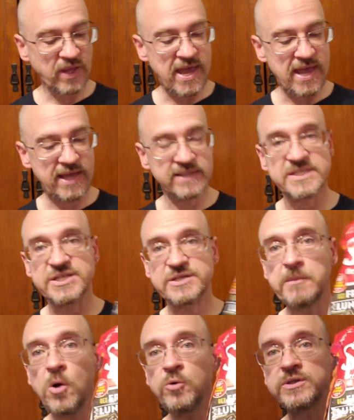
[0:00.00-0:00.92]
and
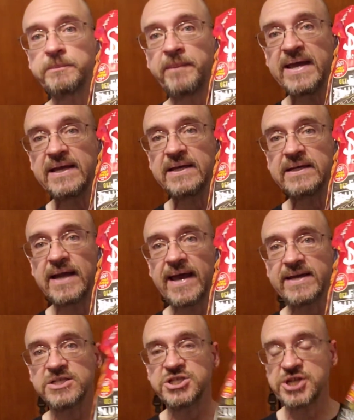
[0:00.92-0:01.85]
smoked bacon
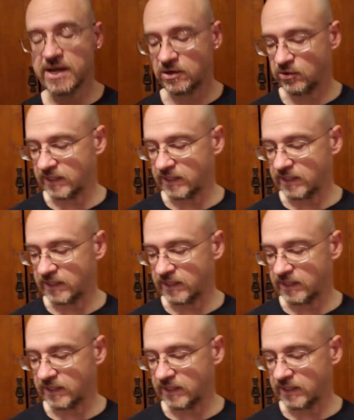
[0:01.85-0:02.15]
and cheddar.